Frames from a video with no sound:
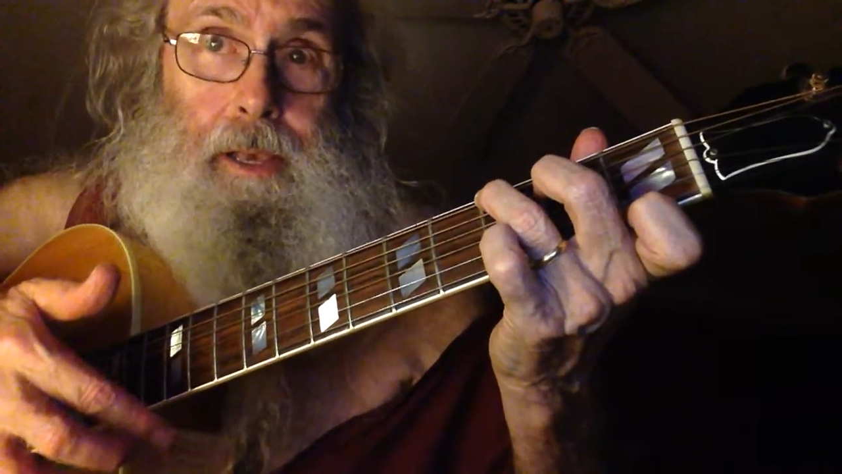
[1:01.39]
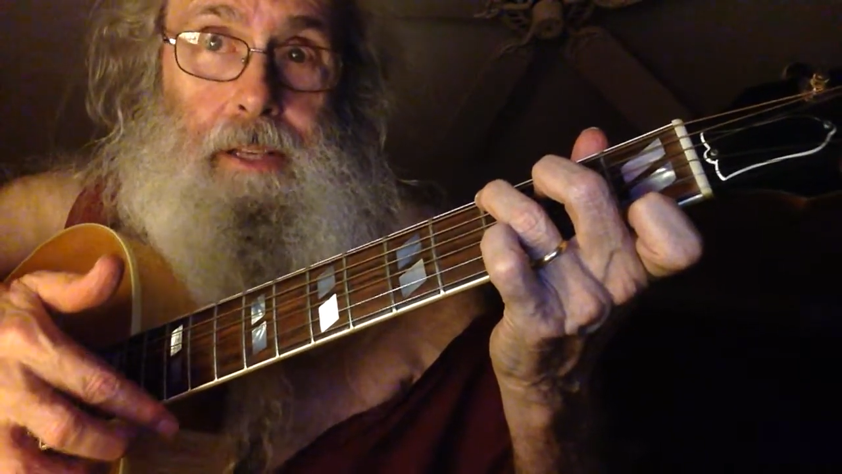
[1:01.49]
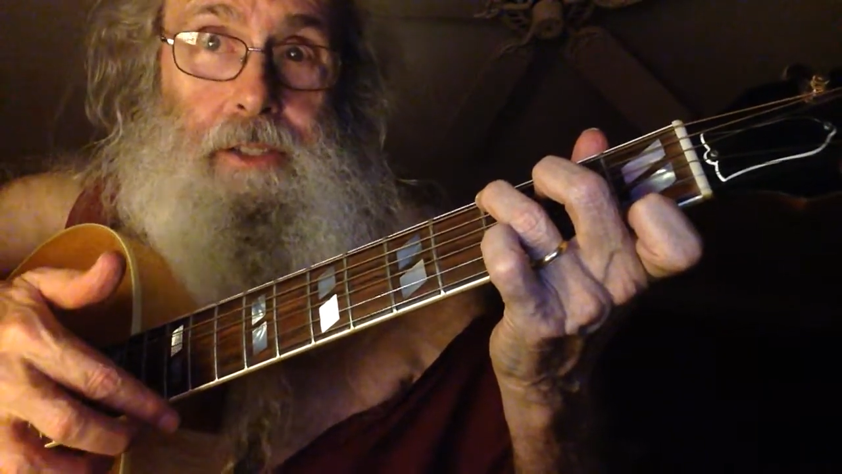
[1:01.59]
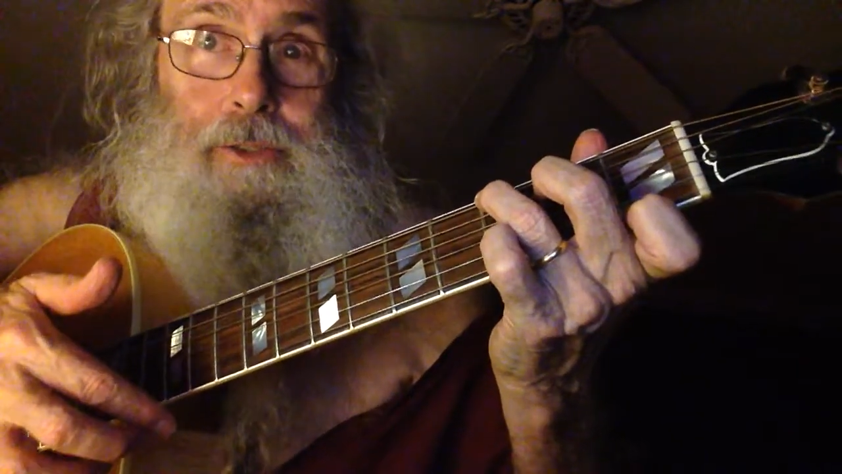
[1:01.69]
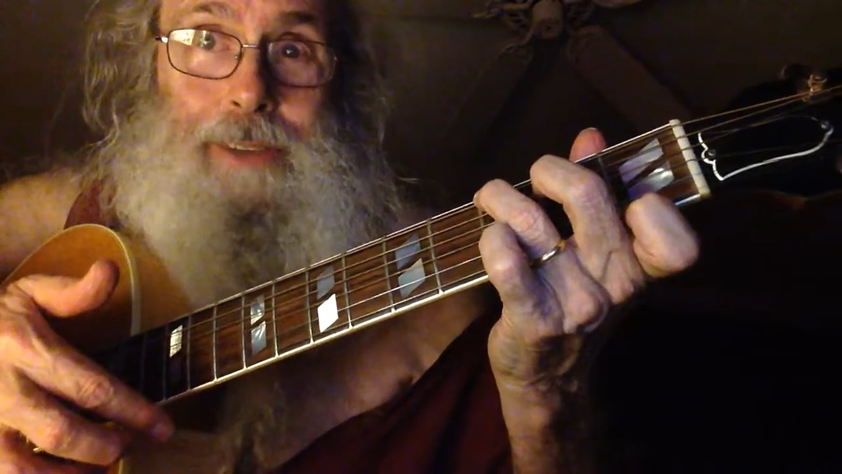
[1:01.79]

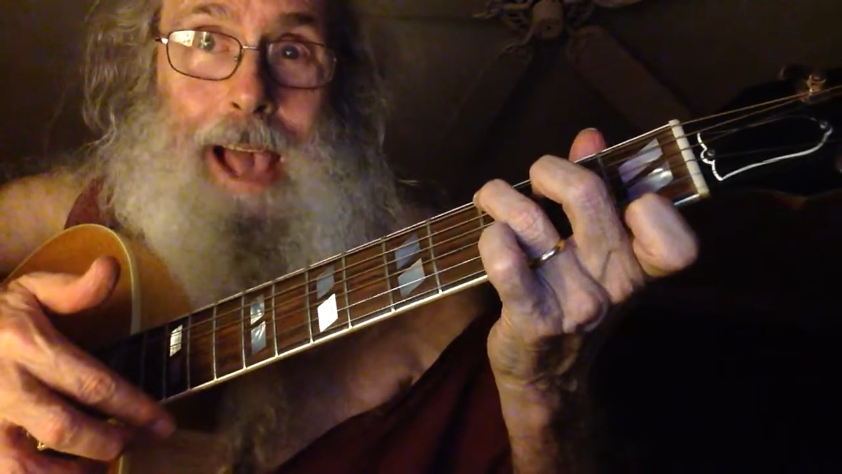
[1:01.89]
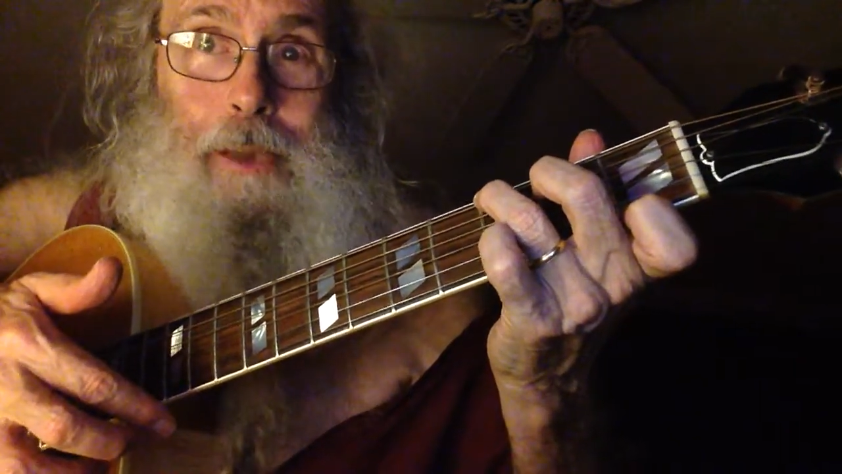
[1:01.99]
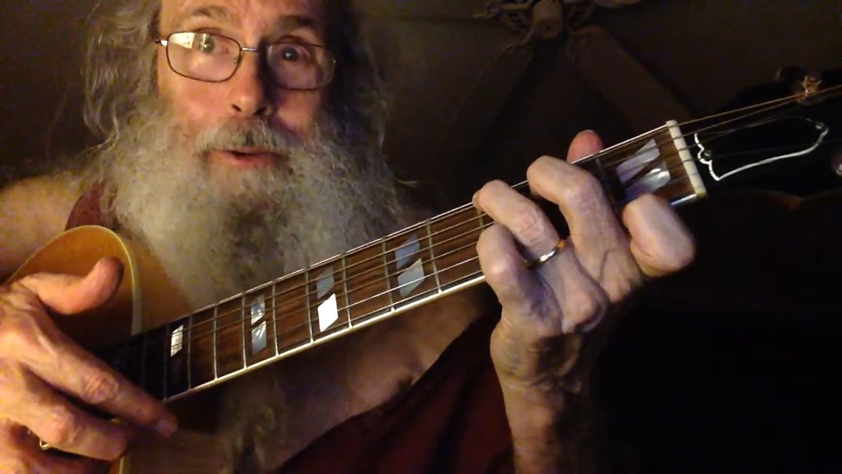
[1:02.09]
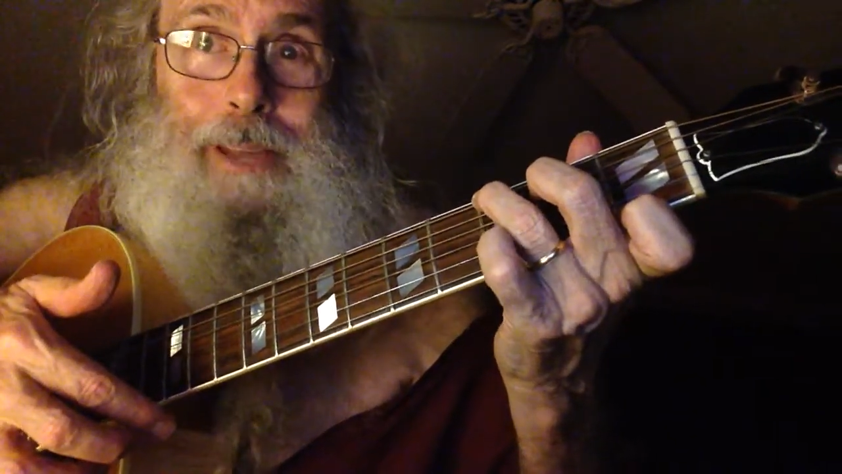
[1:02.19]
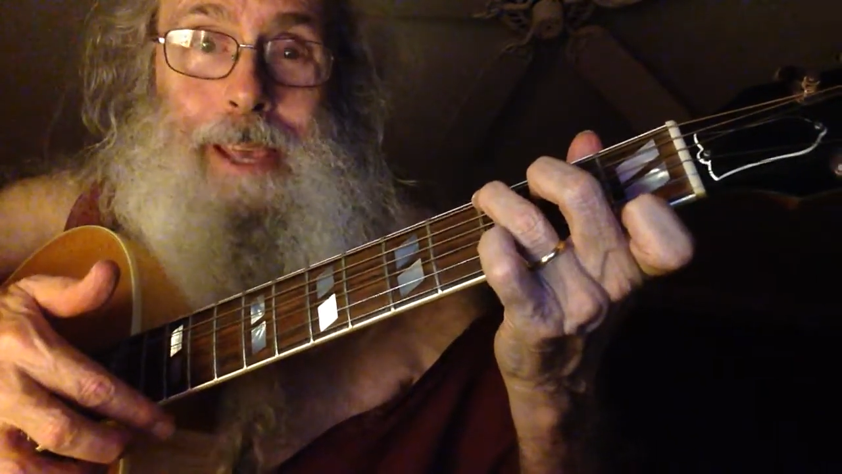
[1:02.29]
So now
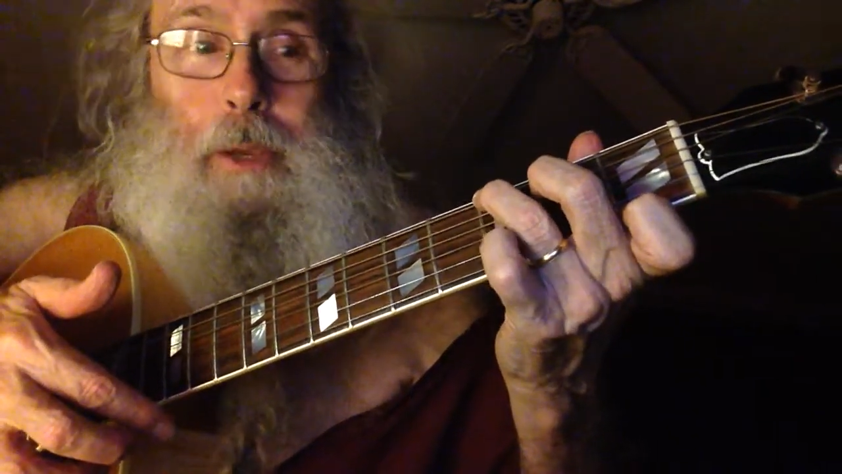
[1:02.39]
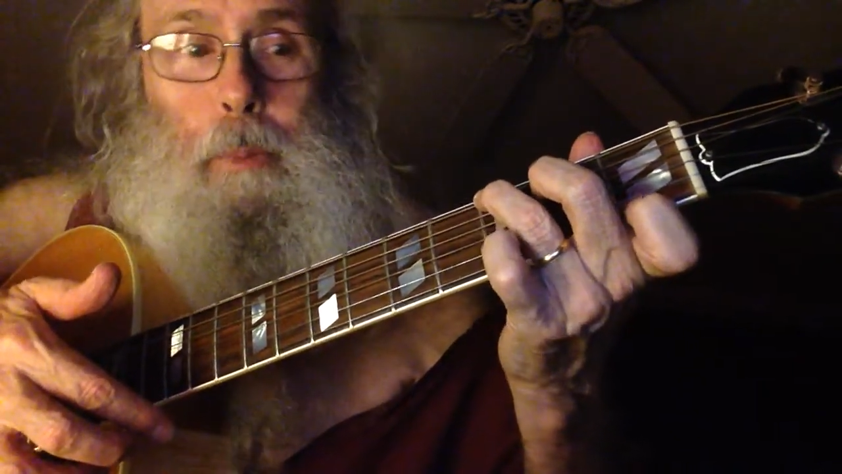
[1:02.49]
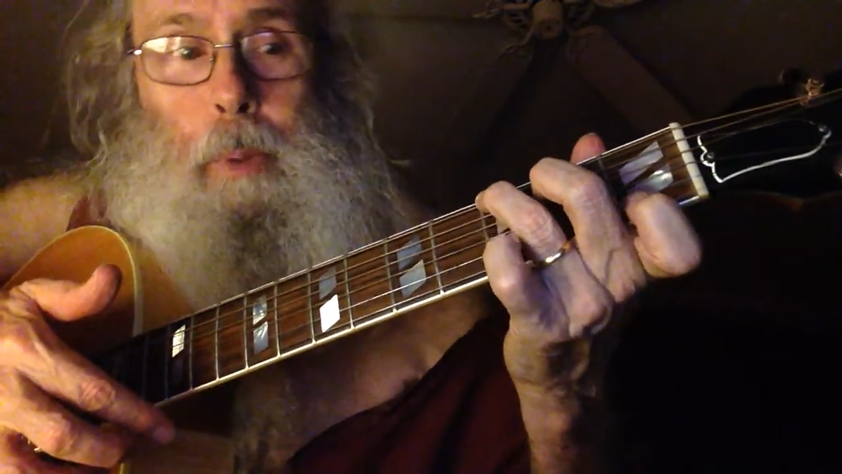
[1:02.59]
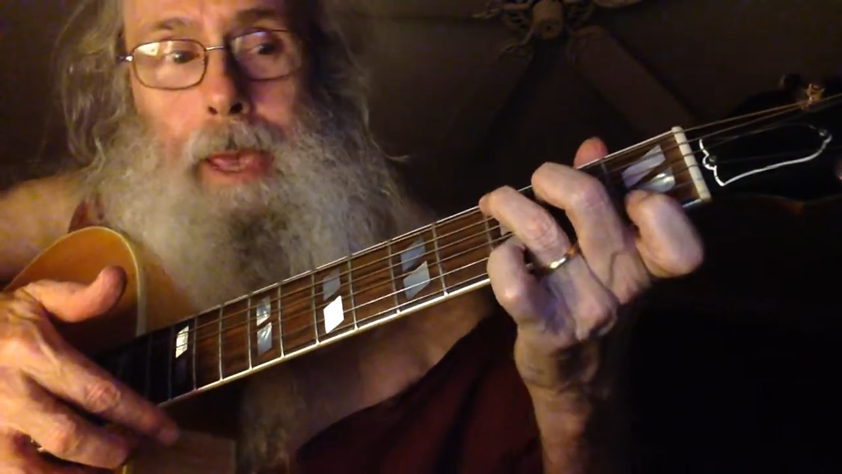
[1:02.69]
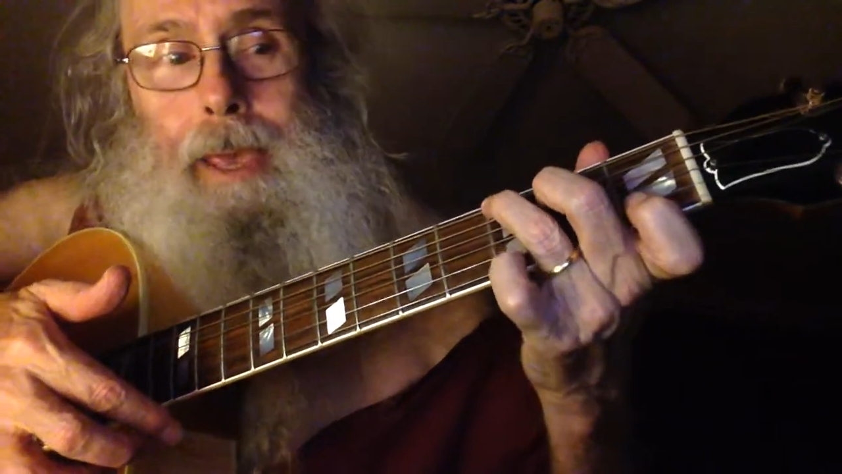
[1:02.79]
you take your
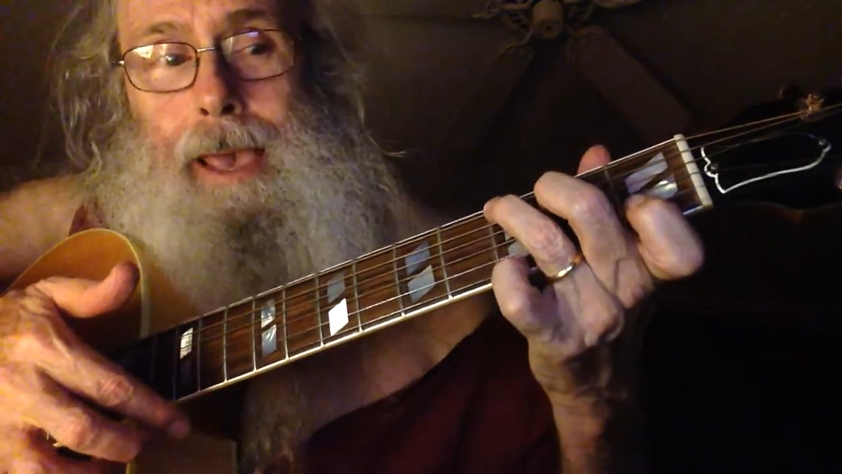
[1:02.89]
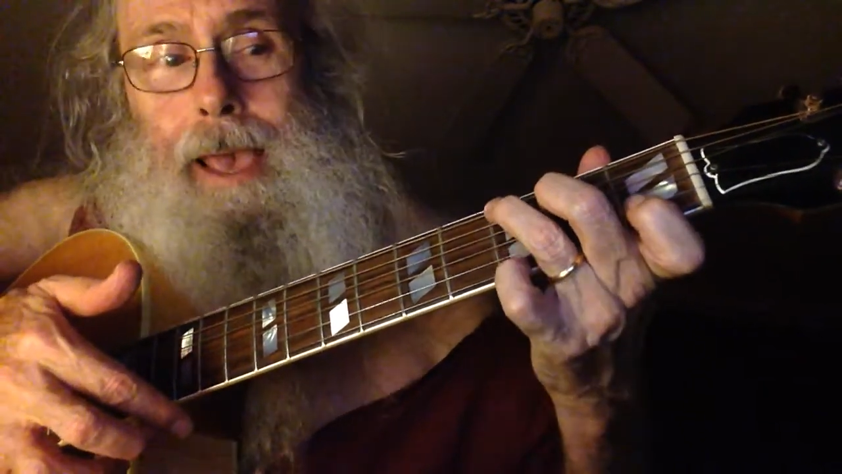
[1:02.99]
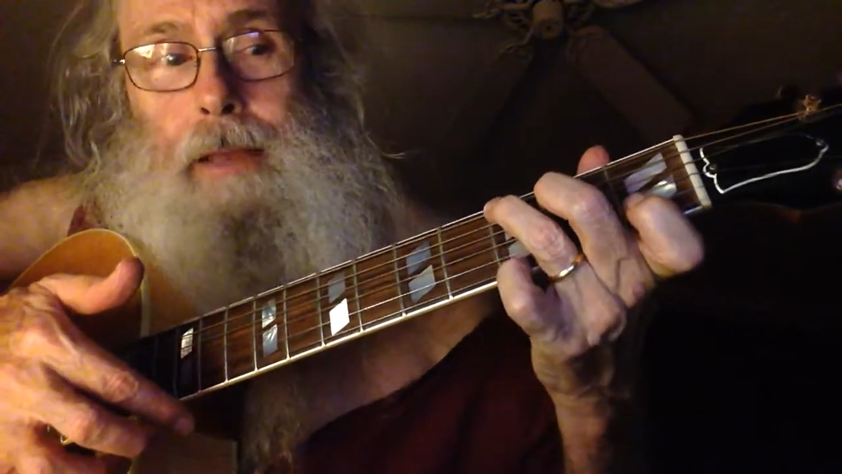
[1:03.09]
pinky